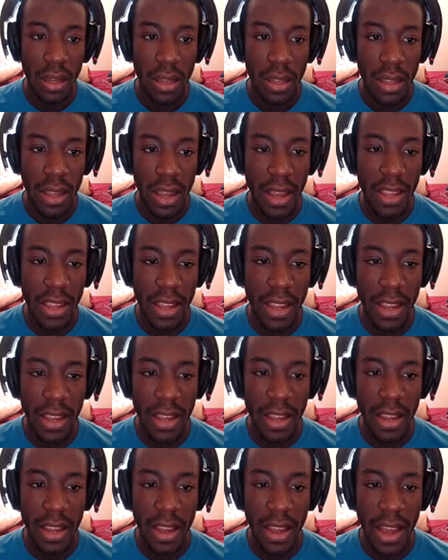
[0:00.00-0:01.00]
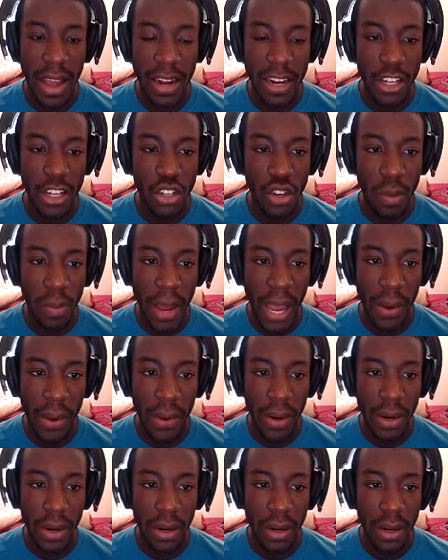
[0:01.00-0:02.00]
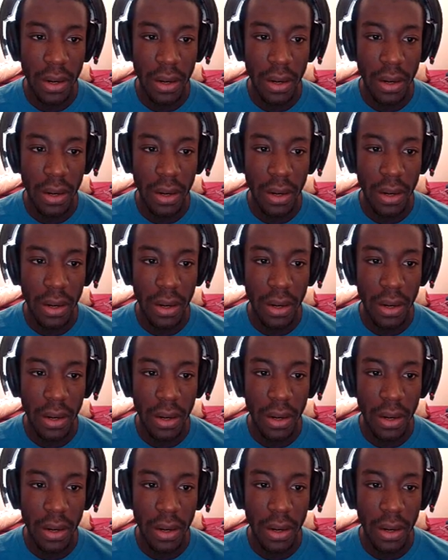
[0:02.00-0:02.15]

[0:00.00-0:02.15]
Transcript: Yeah, yeah, yeah, yeah, yeah. I need your power.